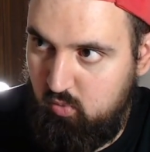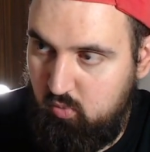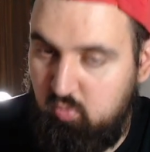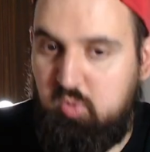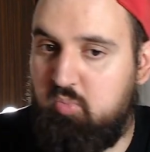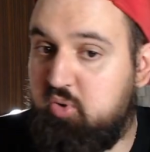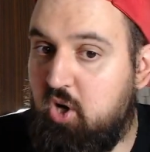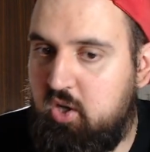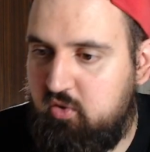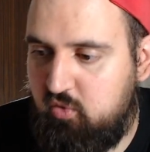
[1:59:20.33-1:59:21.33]

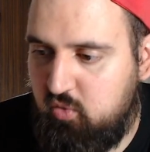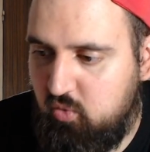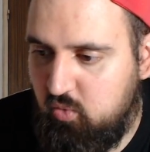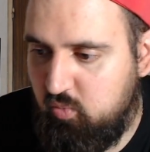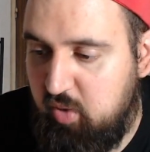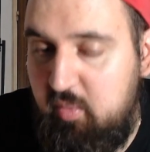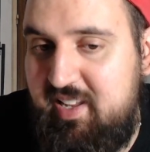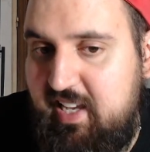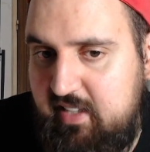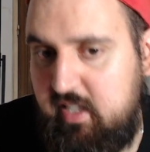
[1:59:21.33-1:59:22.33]
brought to
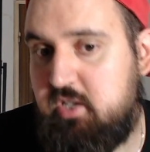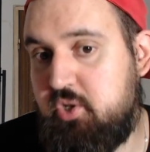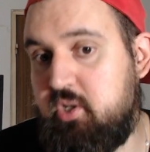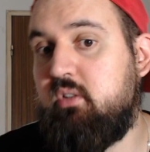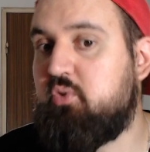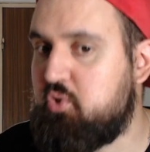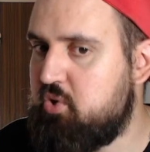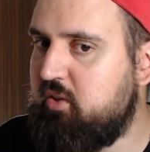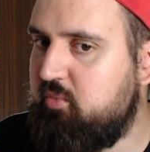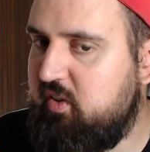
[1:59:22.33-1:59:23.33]
public attention to
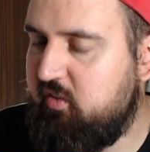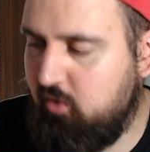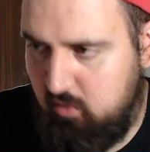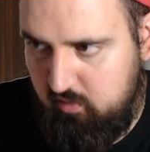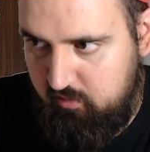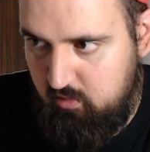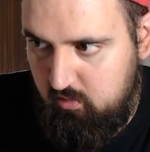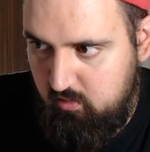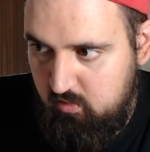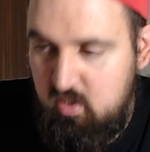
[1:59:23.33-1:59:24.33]
try to be solved.
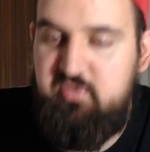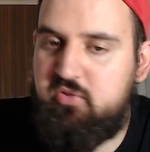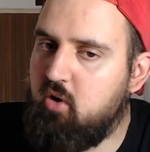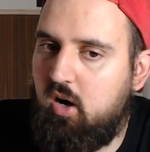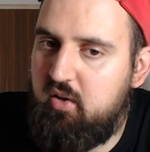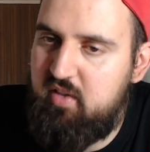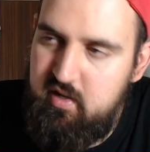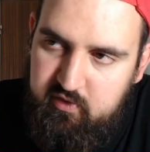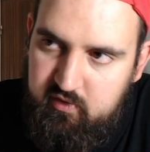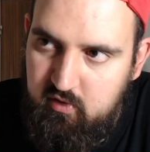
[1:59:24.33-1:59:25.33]
If you are
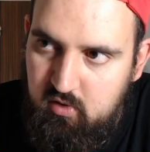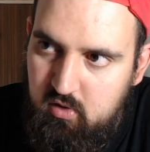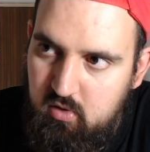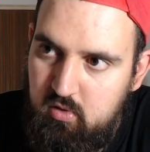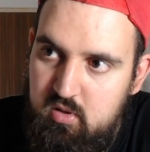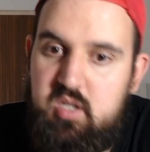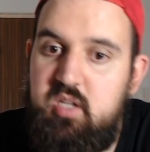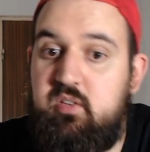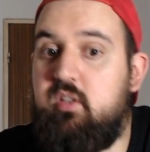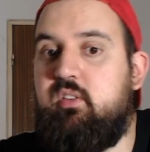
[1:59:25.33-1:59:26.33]
honest,
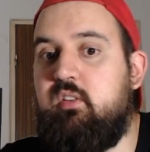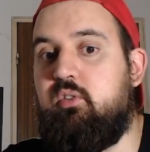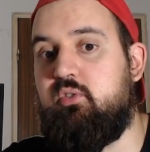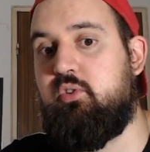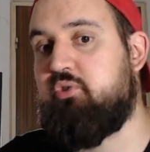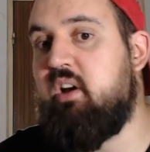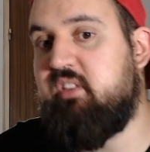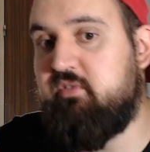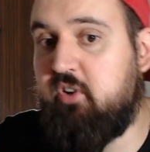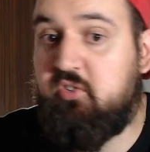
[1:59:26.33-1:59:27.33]
it, it is the, the
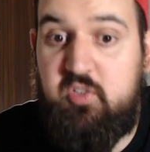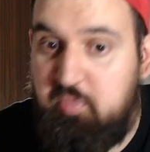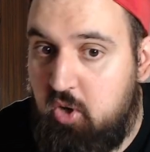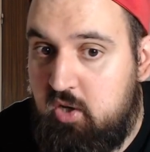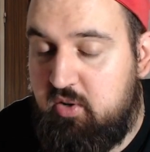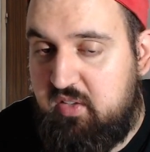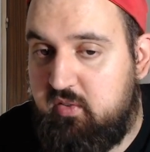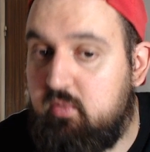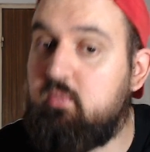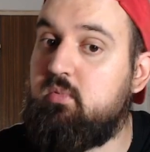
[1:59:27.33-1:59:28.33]
driving force of
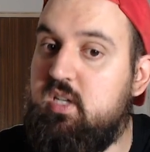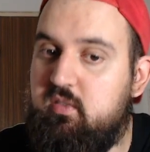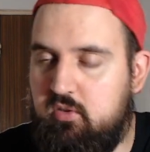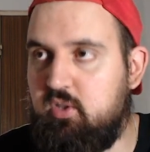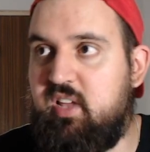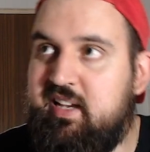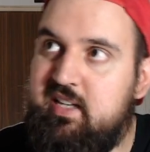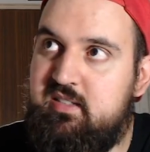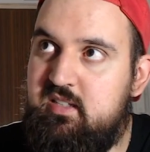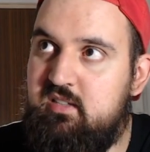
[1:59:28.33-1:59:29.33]
progress. It's the
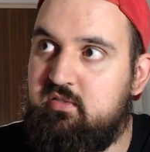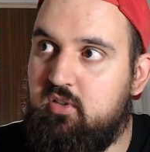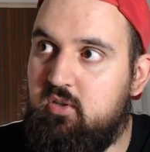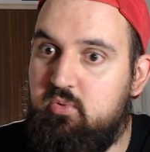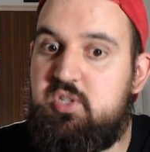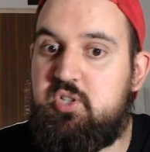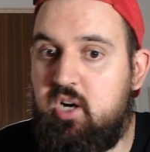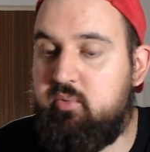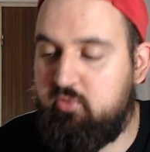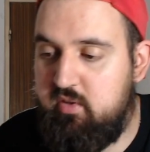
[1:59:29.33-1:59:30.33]
negative which
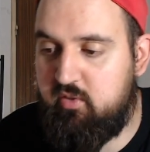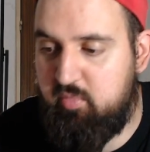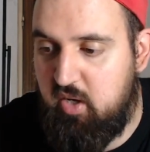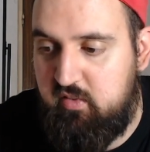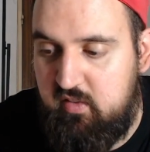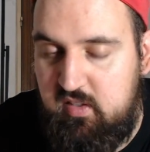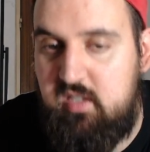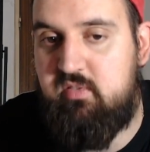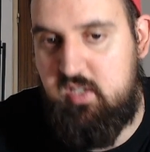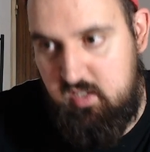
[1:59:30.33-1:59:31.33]
comes with the
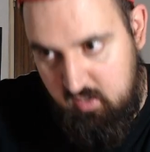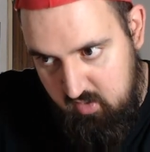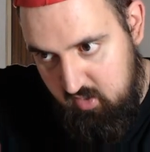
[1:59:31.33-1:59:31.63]
positive in